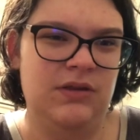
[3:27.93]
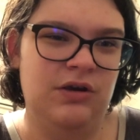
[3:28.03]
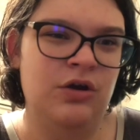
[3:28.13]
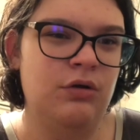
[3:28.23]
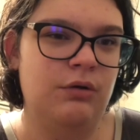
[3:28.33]

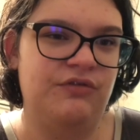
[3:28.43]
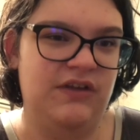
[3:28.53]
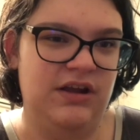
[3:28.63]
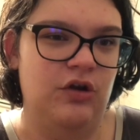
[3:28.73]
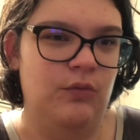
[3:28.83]
kudos
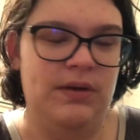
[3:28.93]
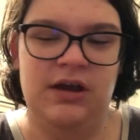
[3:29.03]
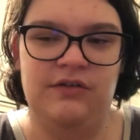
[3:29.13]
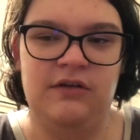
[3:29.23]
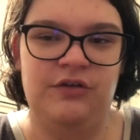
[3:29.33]
to you.
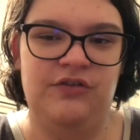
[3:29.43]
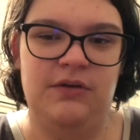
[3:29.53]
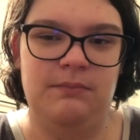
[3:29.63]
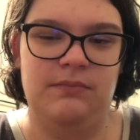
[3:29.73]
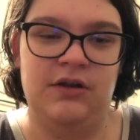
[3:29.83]
Because there's
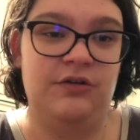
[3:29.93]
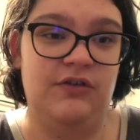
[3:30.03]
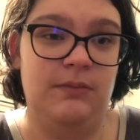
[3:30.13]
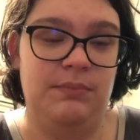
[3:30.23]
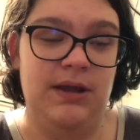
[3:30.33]

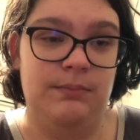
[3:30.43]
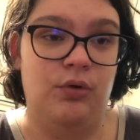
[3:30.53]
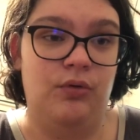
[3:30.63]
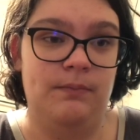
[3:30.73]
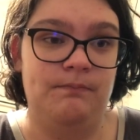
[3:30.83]
some
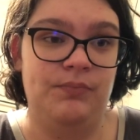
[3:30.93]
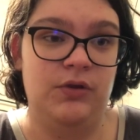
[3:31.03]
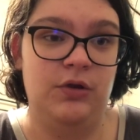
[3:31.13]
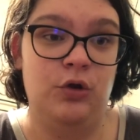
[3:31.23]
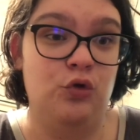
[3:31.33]
people
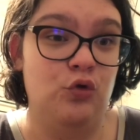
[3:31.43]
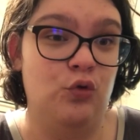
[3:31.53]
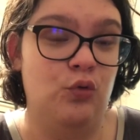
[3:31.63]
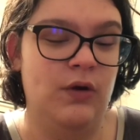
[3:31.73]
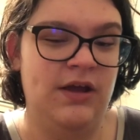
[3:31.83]

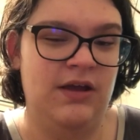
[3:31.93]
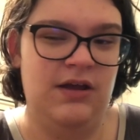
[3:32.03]
who